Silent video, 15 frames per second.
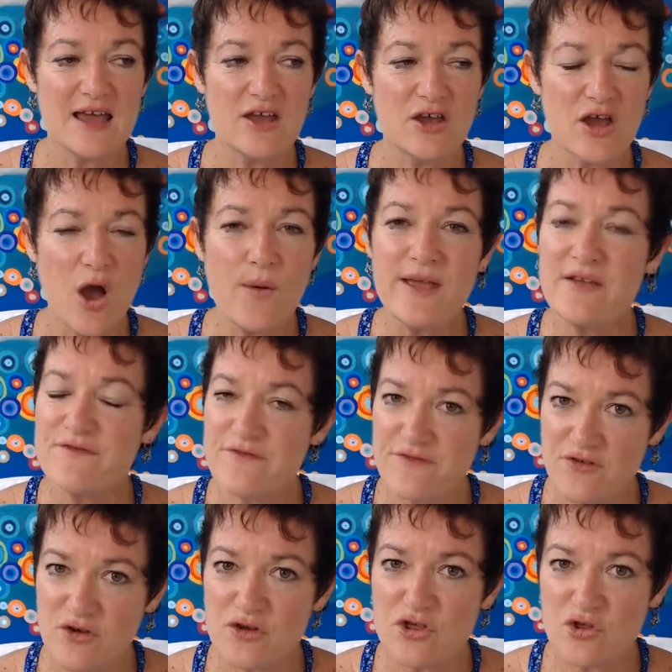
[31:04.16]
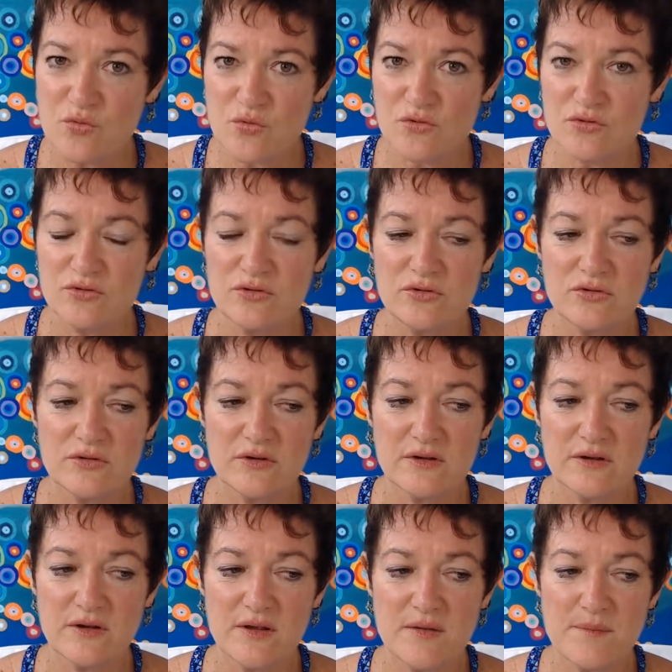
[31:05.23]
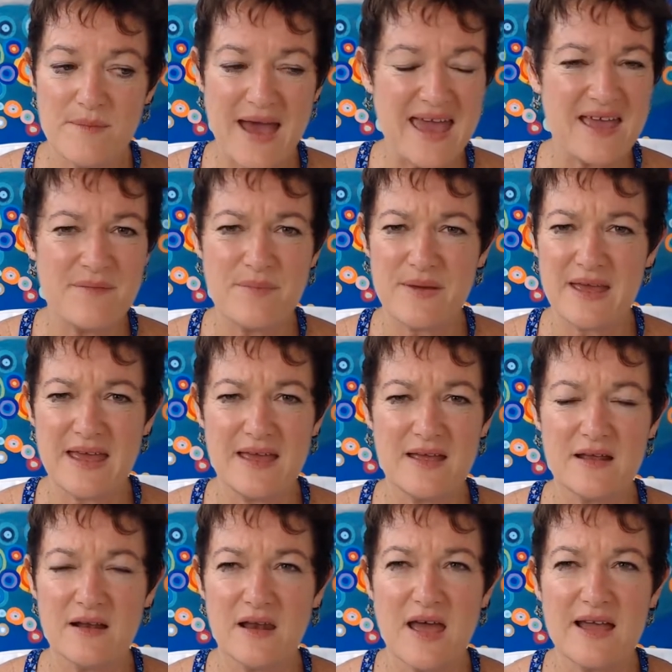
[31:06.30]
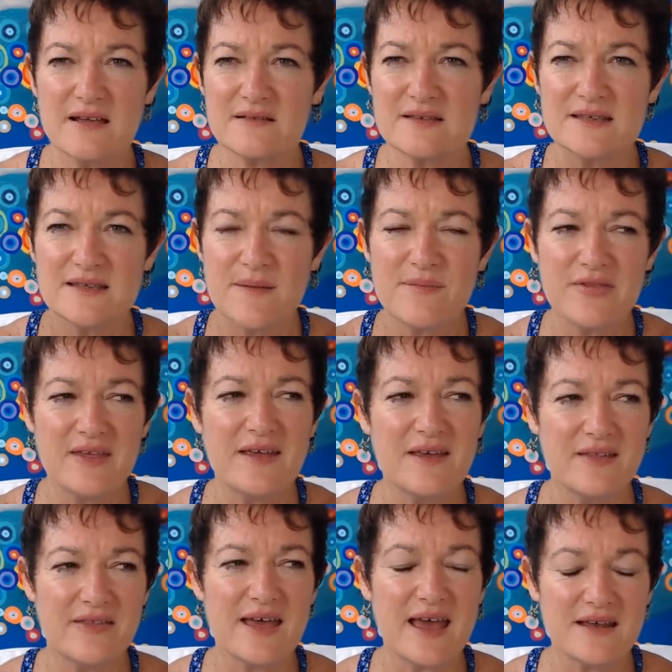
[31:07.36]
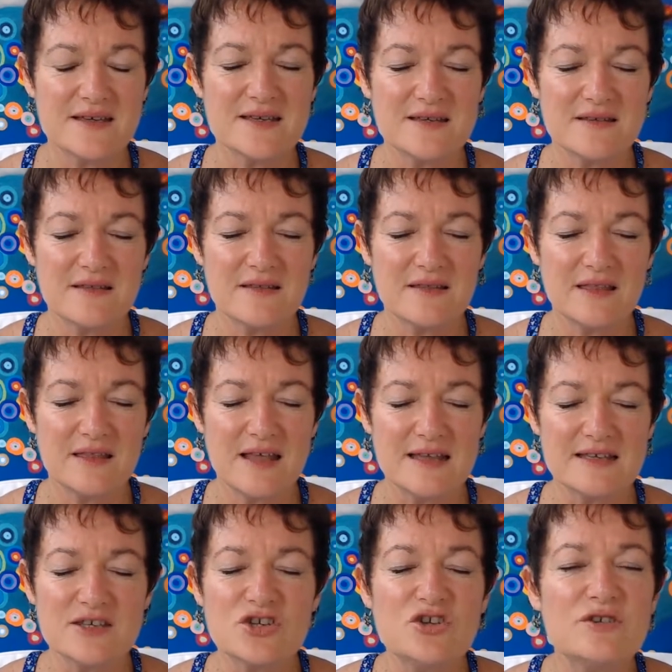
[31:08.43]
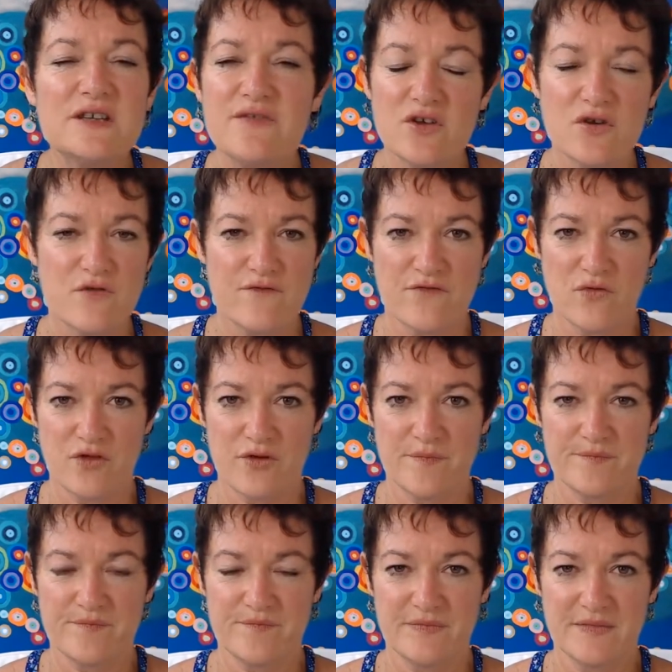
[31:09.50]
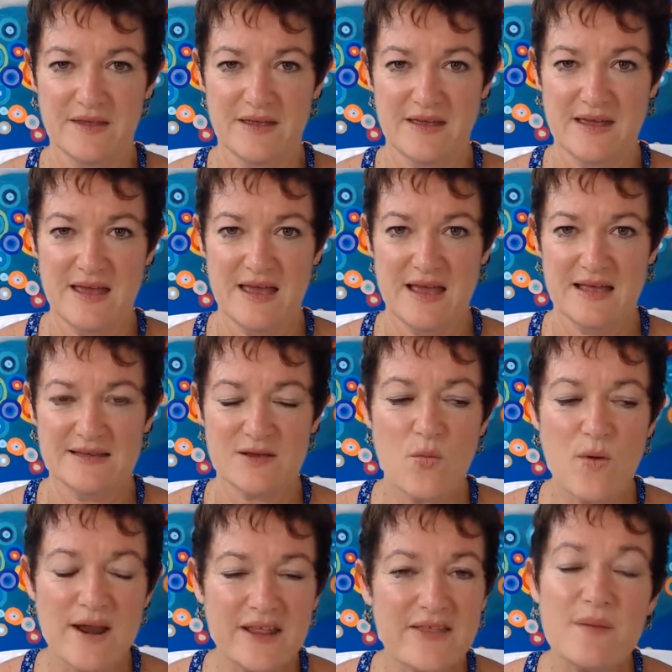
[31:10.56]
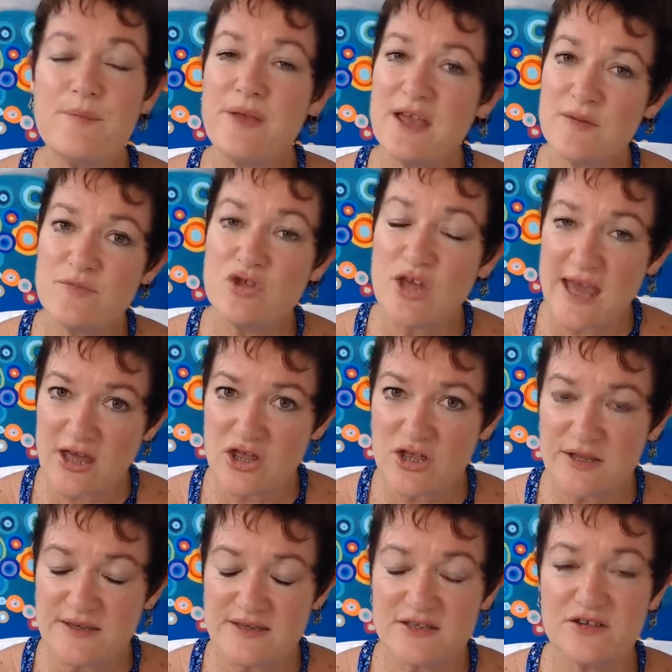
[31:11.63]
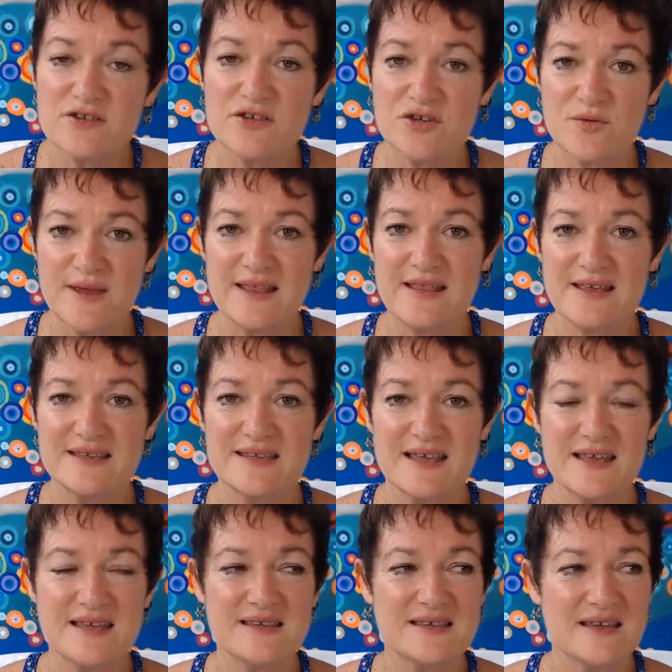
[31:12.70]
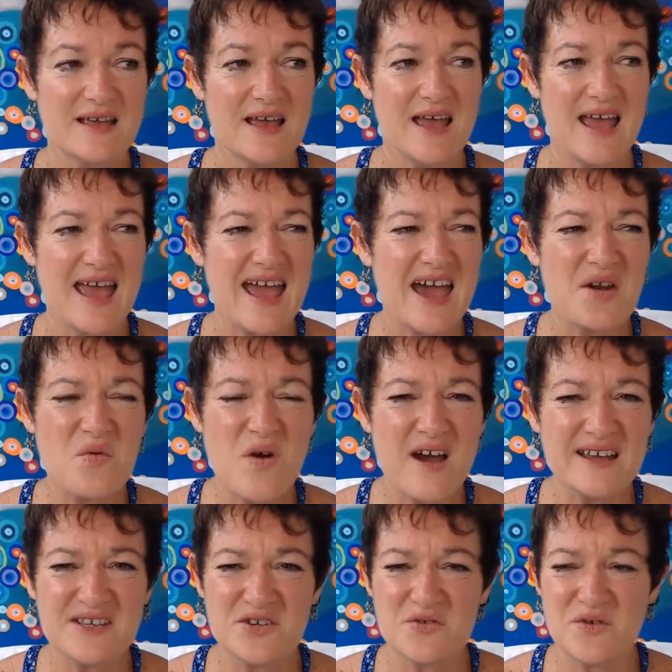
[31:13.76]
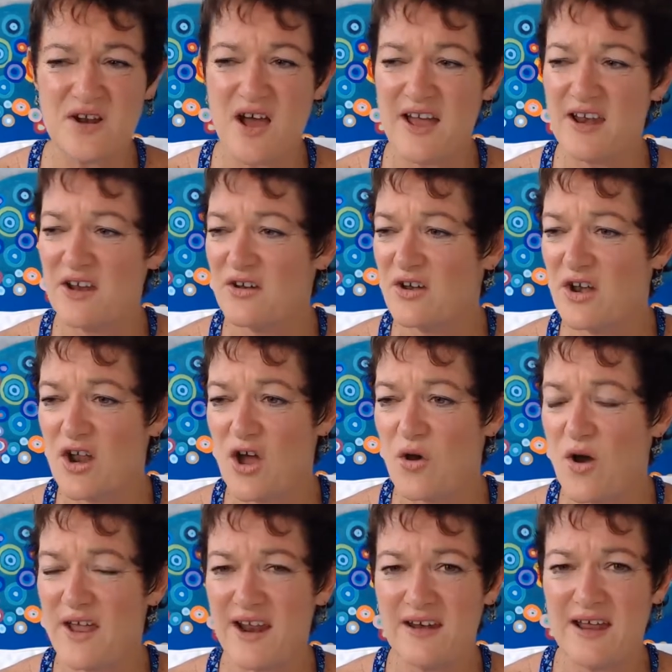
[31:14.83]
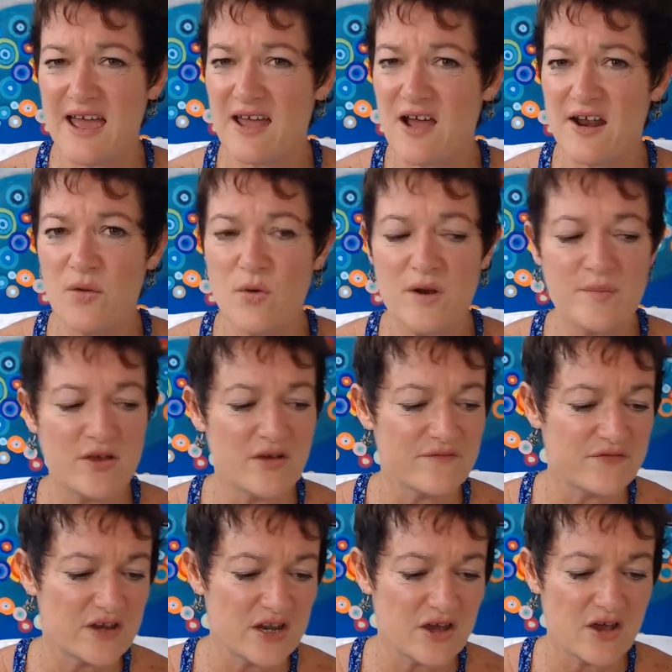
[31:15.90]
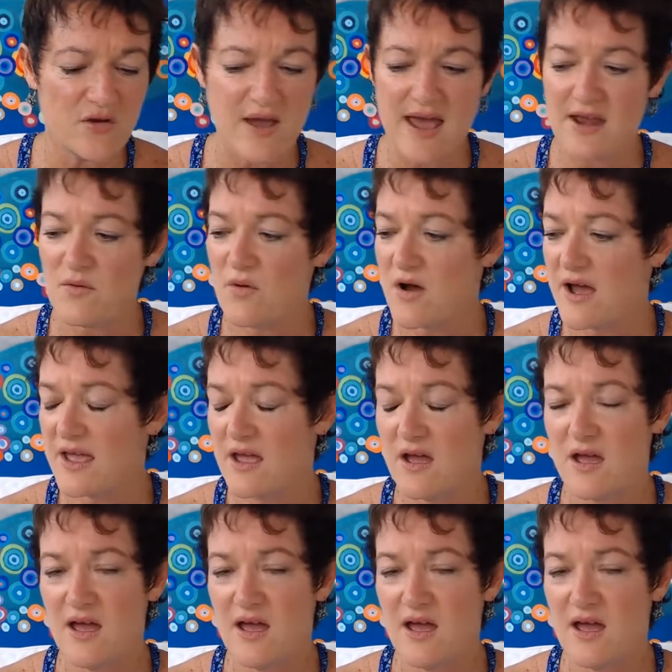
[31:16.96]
going virtual may be like something that it's too difficult for them. So one of their big objections to doing this is, how do I do it? I don't know. I don't want to be on video. How do I